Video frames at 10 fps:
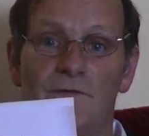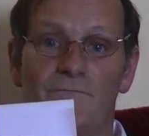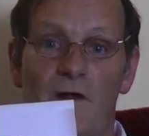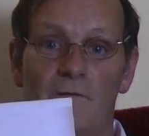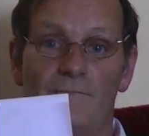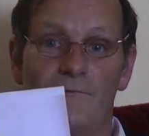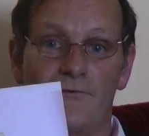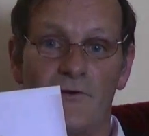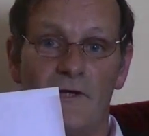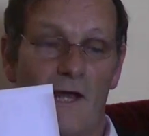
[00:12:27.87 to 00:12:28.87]
was involved
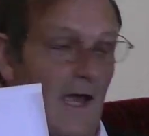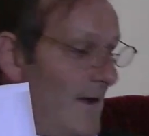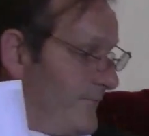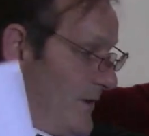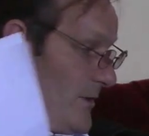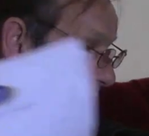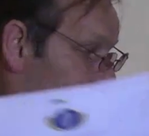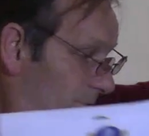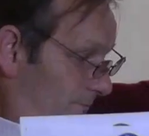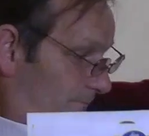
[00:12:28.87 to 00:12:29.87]
for 3.5
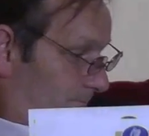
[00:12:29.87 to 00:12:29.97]
years.